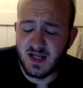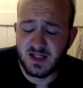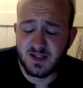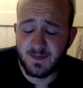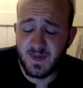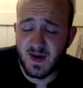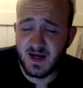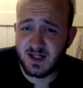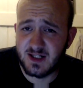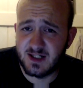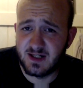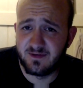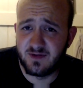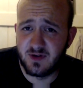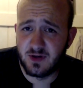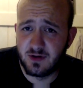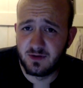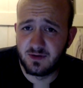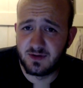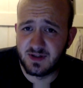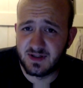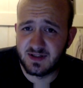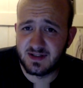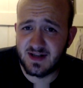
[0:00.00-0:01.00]
Especially if
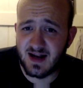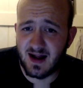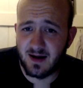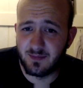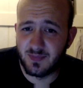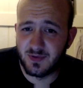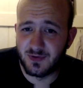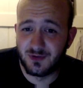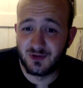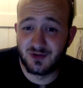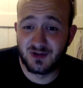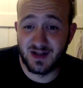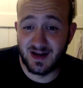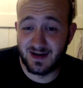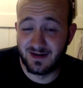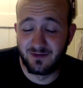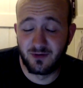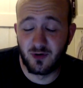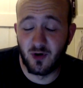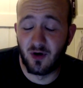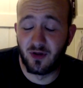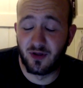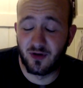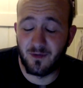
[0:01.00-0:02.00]
you're using stat boosts
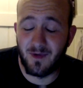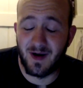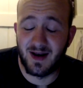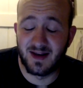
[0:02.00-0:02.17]
and you've got a